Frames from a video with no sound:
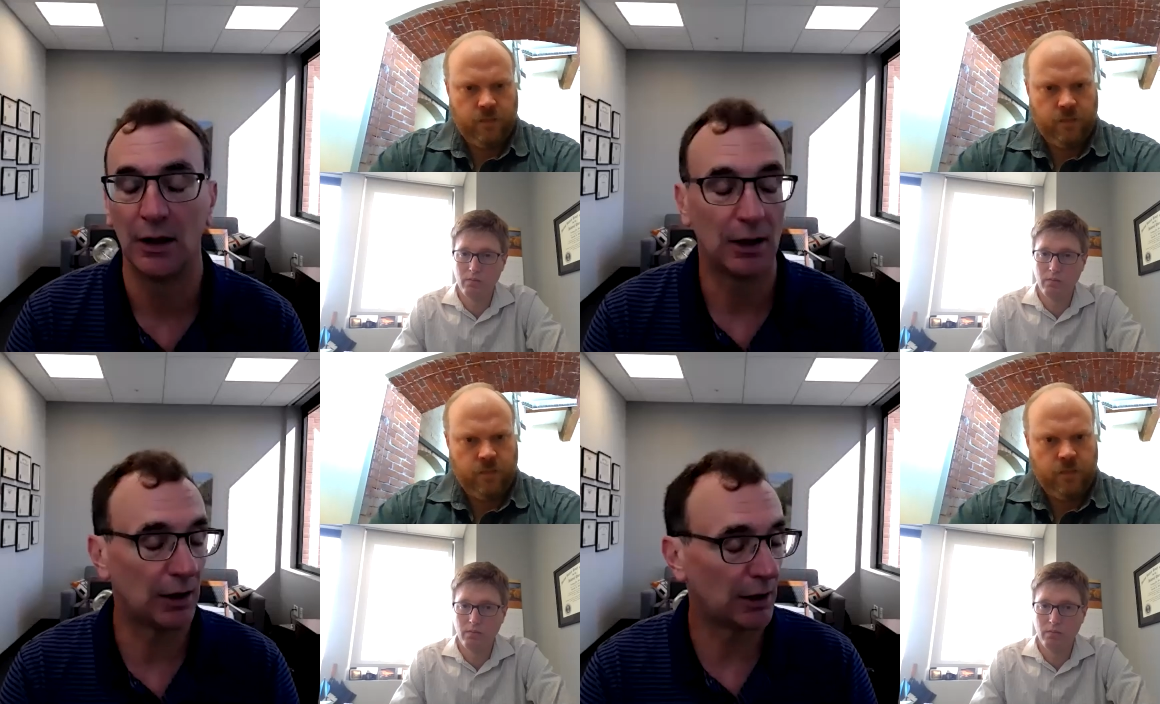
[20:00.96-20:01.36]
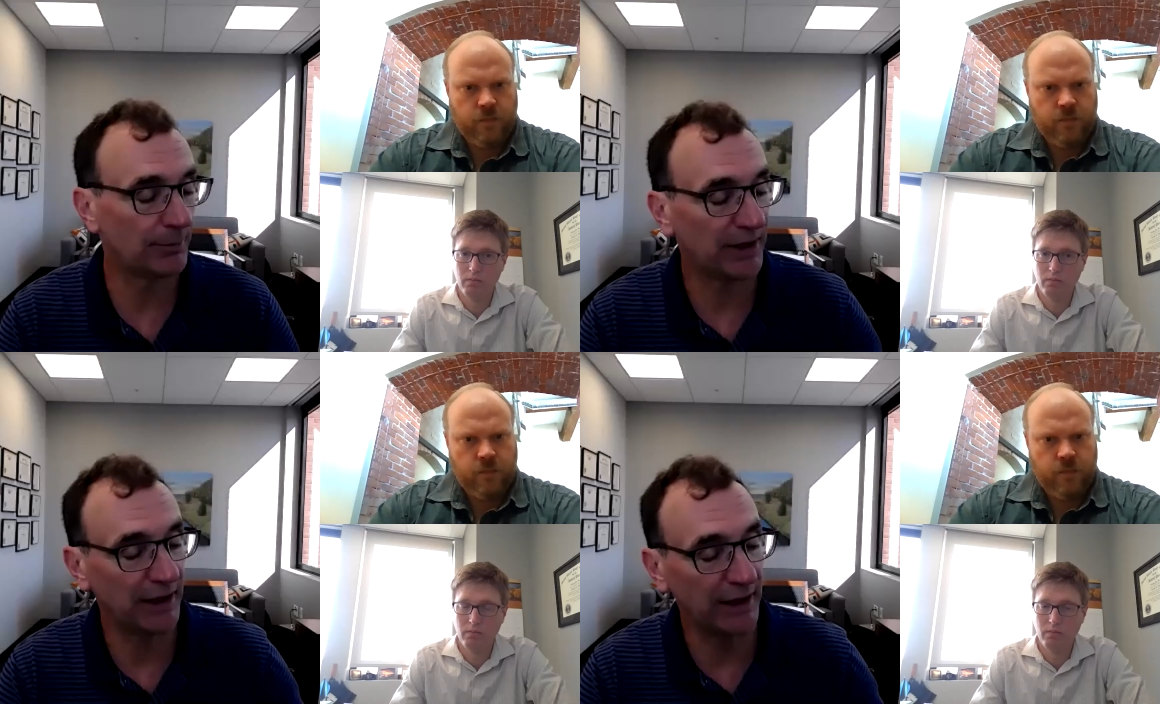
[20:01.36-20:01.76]

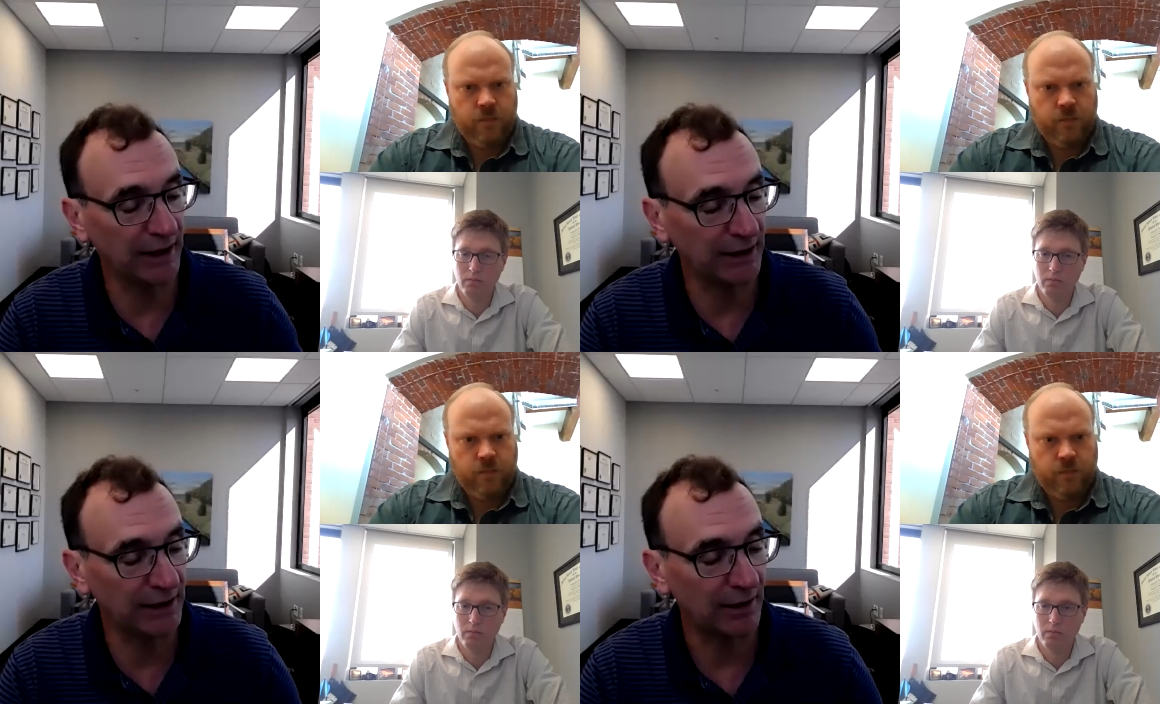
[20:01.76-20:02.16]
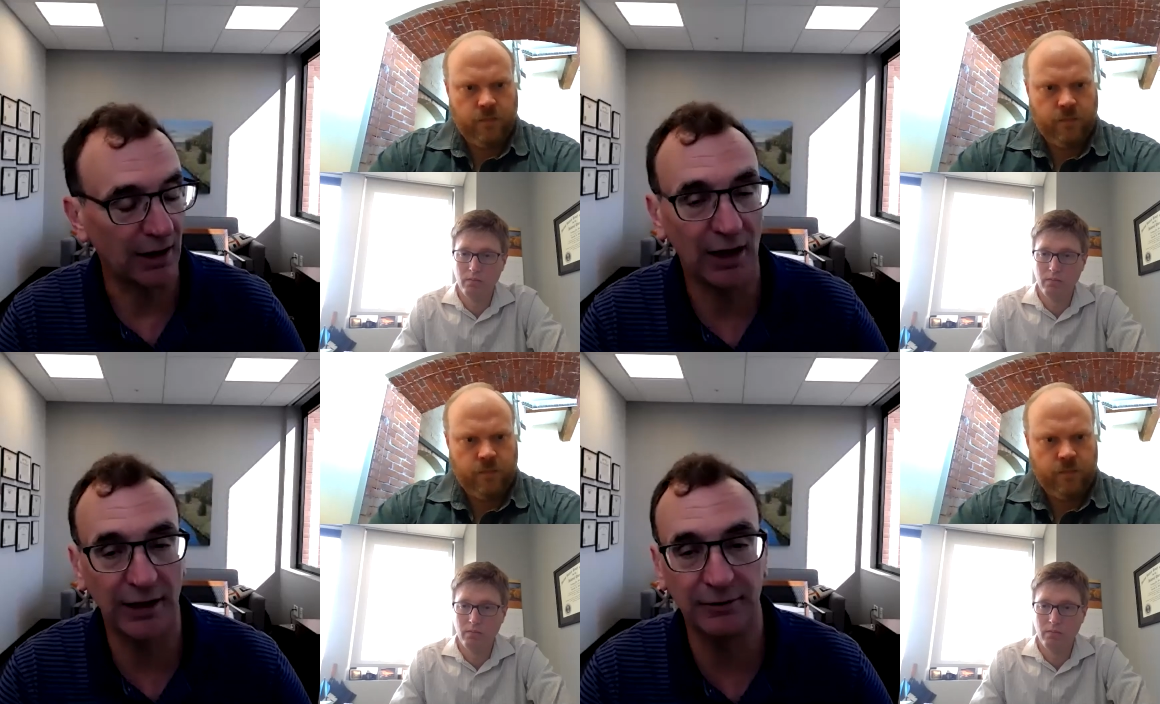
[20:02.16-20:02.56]
Speaker 1: um, in
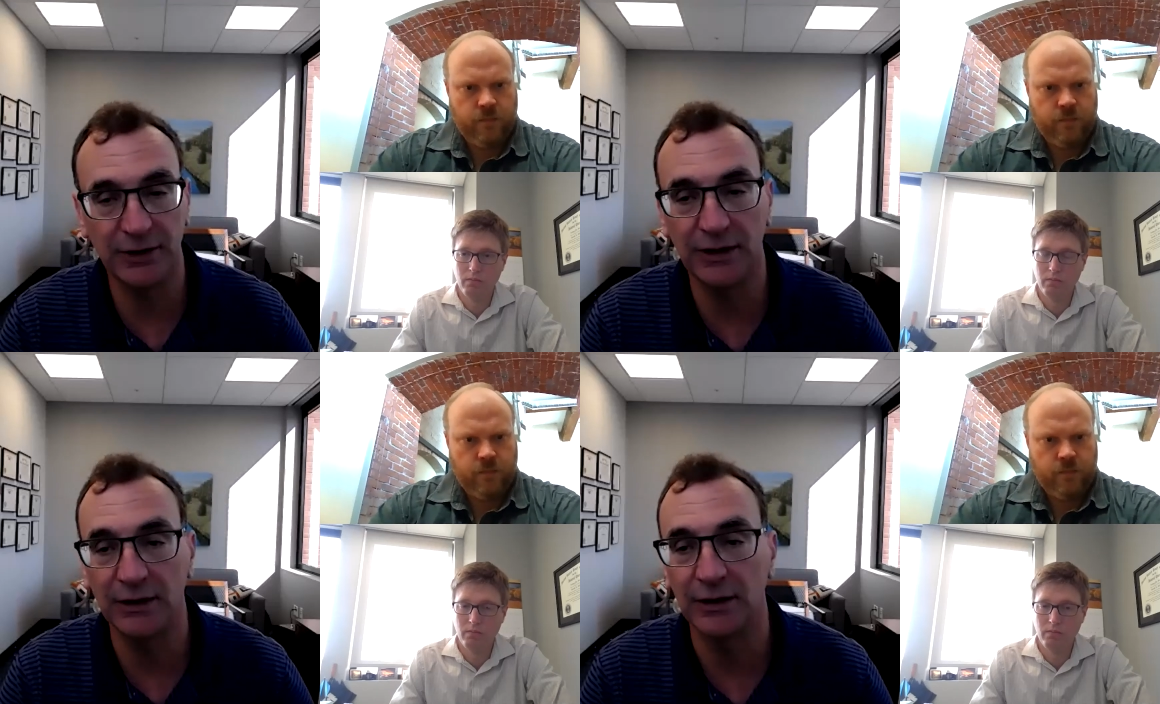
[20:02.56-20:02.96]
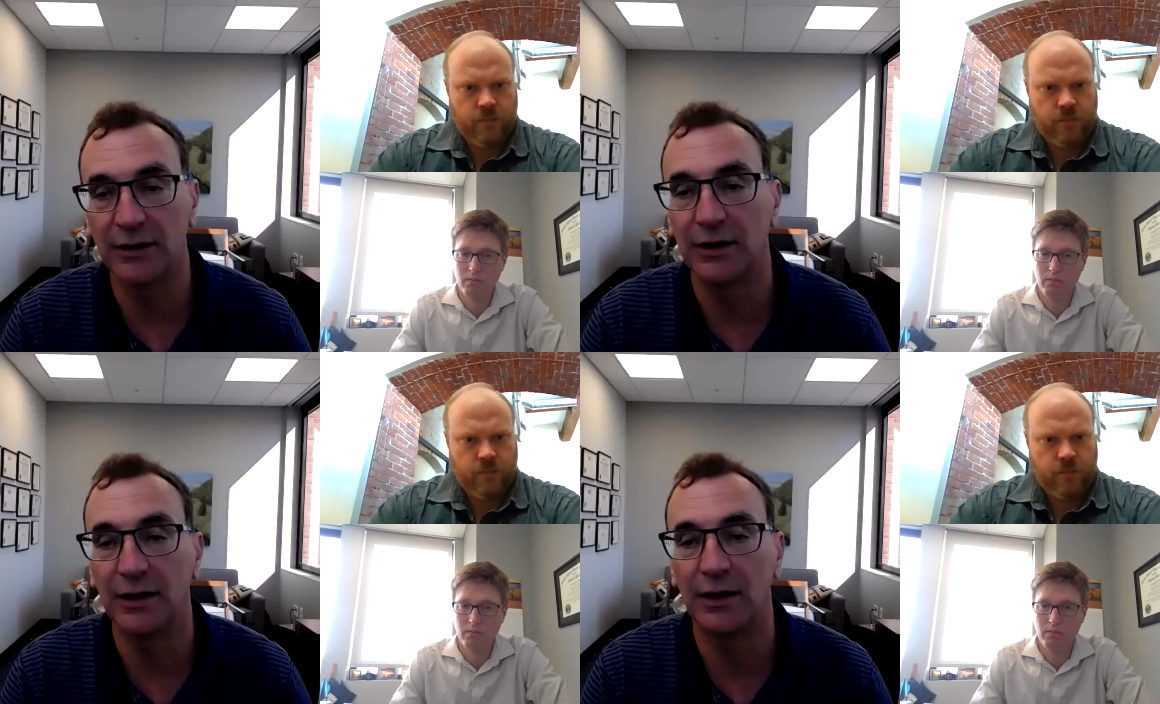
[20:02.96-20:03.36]
hiring
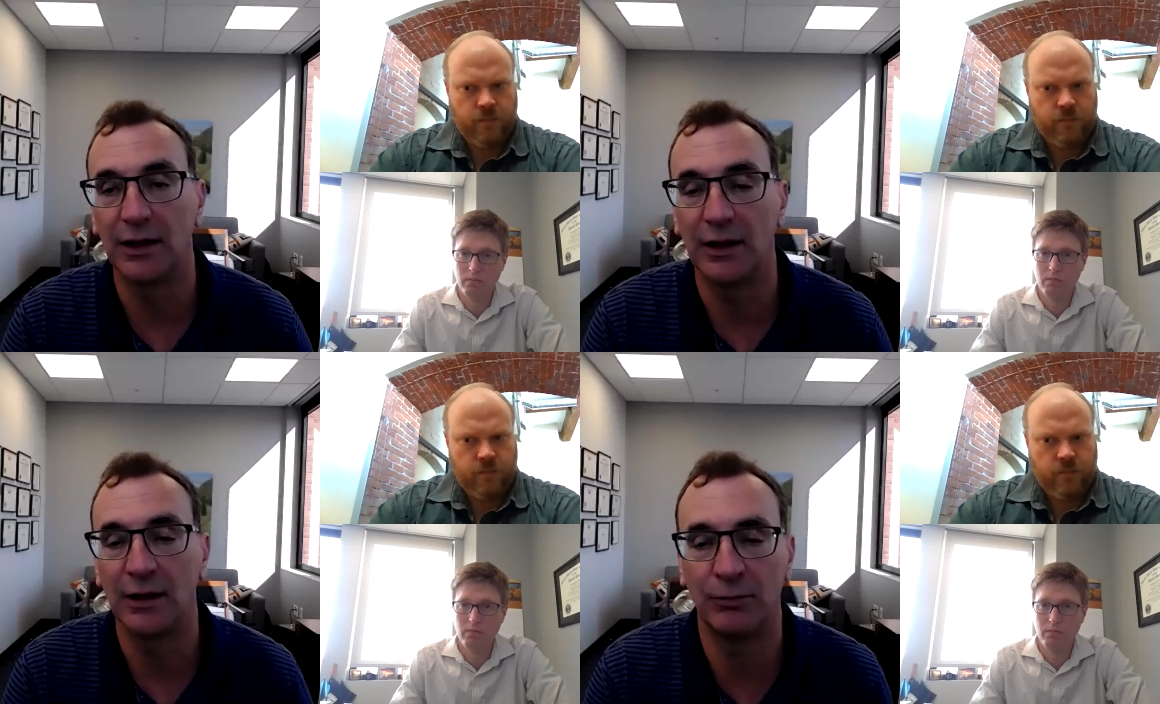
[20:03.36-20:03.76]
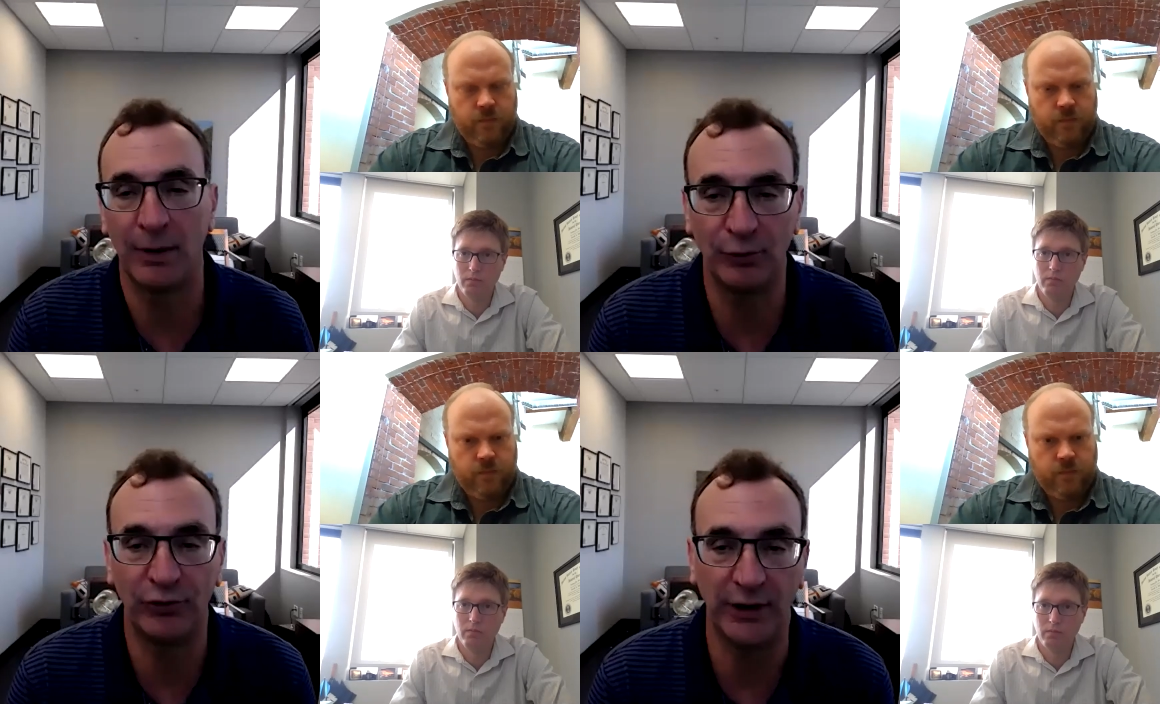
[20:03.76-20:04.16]
a
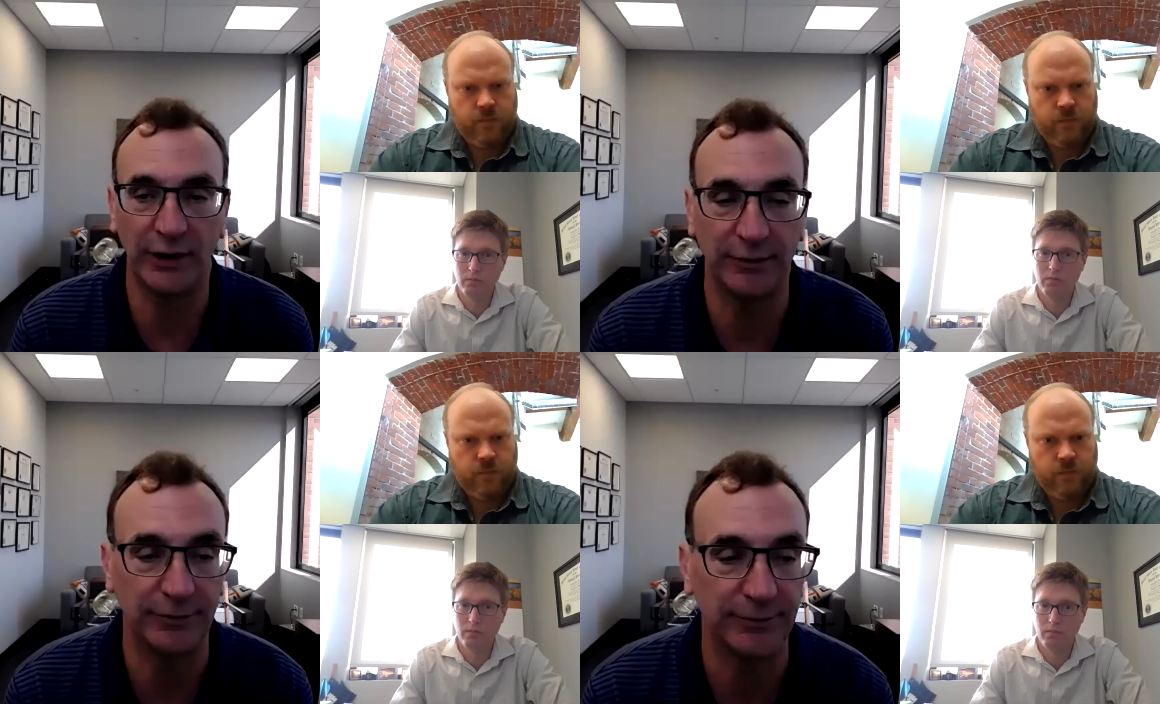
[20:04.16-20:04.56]
representative.